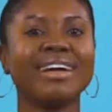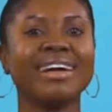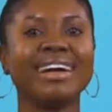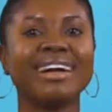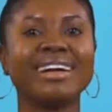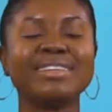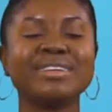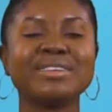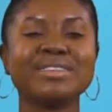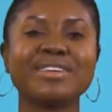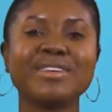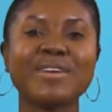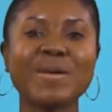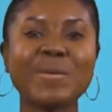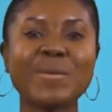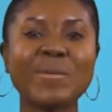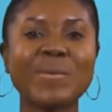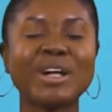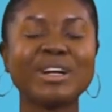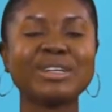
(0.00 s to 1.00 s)
Hello
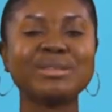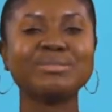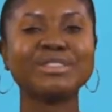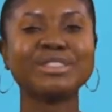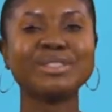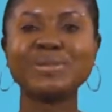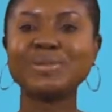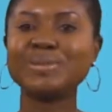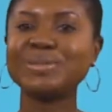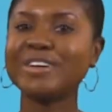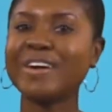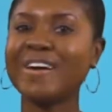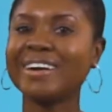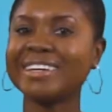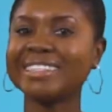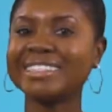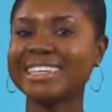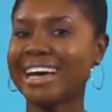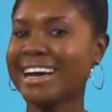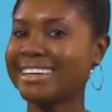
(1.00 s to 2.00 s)
there, welcome to
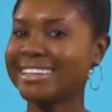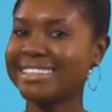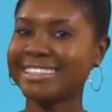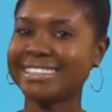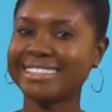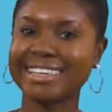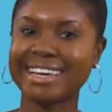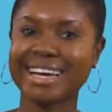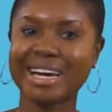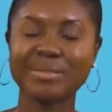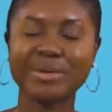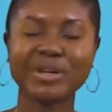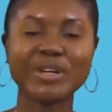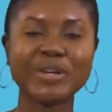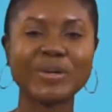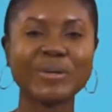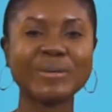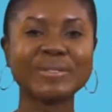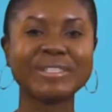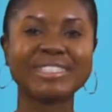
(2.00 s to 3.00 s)
Talk Tax. I'm your
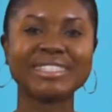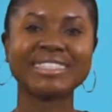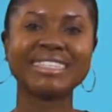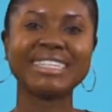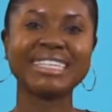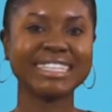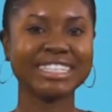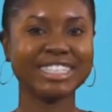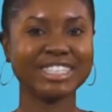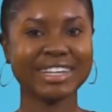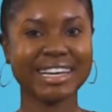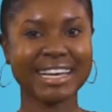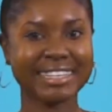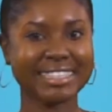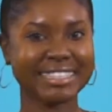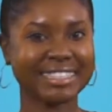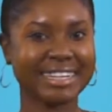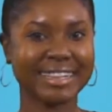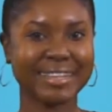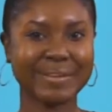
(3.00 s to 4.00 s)
host, Nikisha
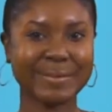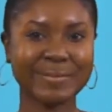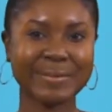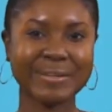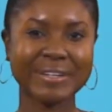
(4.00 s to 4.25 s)
Castello.